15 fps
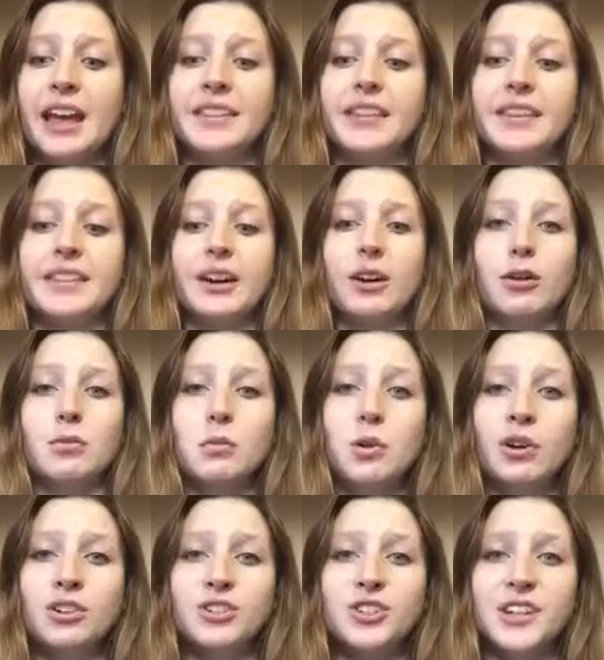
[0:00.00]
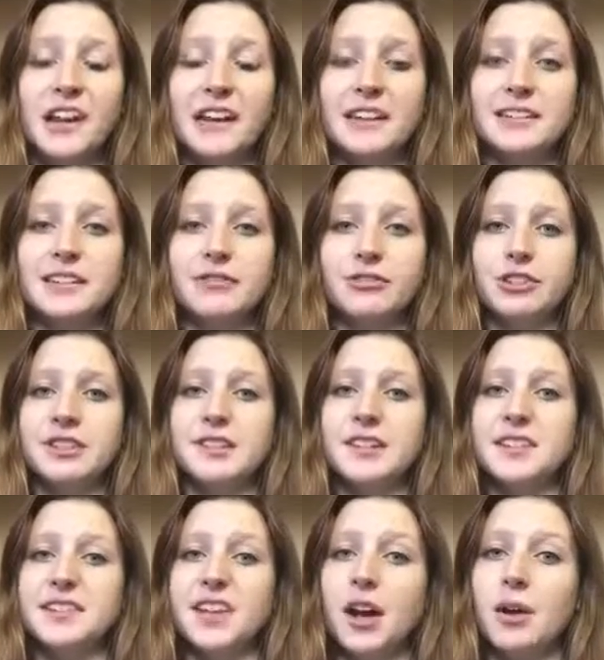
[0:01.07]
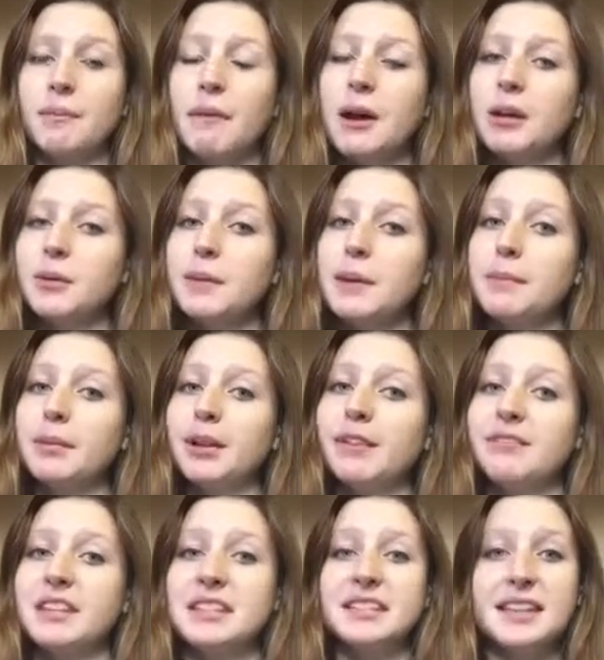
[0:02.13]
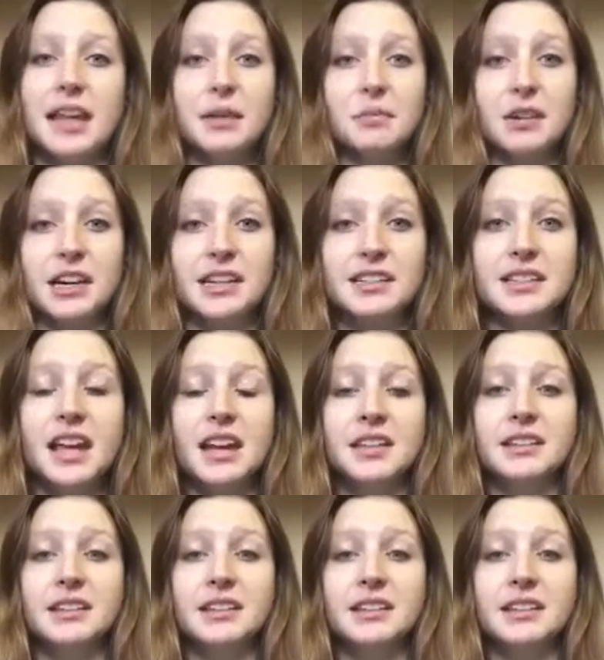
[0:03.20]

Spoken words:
that there are more genetic differences among people of the same race